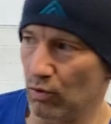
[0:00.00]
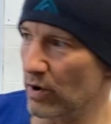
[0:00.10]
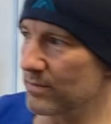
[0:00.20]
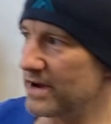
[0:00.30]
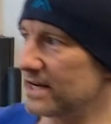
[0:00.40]

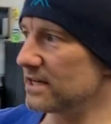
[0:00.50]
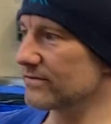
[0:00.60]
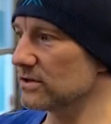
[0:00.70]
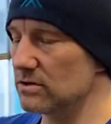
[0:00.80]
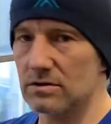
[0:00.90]
where many of
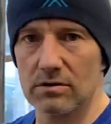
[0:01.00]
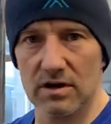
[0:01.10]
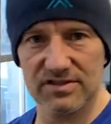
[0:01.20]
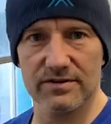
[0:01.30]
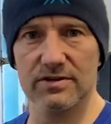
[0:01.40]
the new
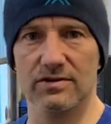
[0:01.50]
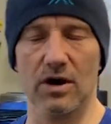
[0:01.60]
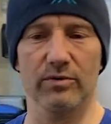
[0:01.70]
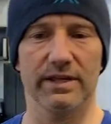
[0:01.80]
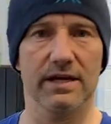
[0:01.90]
CrossFitters
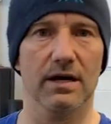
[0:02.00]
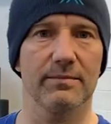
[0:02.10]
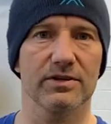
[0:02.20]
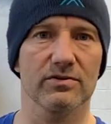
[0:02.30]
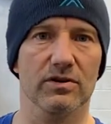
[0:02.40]
are when they come
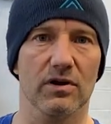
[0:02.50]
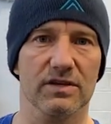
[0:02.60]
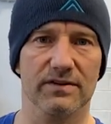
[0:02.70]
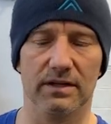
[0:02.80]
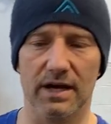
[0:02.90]
into a
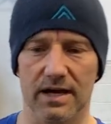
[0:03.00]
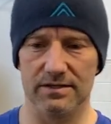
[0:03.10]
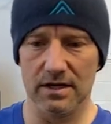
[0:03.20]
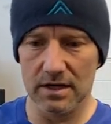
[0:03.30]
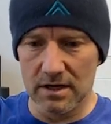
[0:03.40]
CrossFit
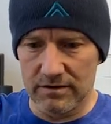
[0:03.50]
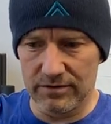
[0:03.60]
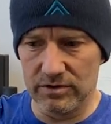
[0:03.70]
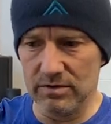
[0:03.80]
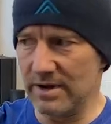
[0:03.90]
class.
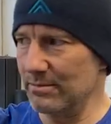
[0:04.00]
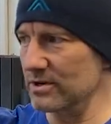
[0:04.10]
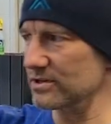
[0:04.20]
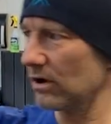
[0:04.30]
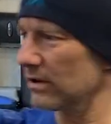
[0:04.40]
For new
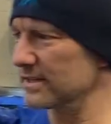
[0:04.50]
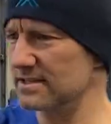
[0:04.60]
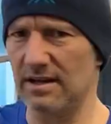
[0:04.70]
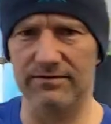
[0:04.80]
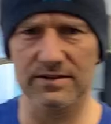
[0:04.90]
members, all this
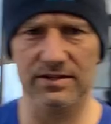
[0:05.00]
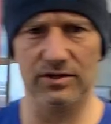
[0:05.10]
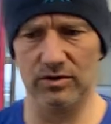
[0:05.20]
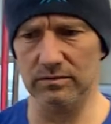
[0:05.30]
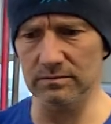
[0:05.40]
stuff is
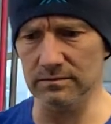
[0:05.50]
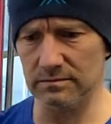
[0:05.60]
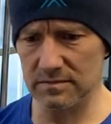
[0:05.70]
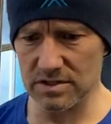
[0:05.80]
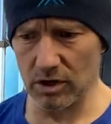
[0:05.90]
new.
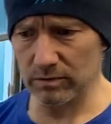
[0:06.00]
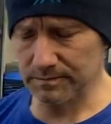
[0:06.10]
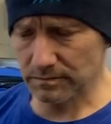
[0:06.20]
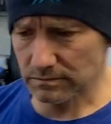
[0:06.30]
So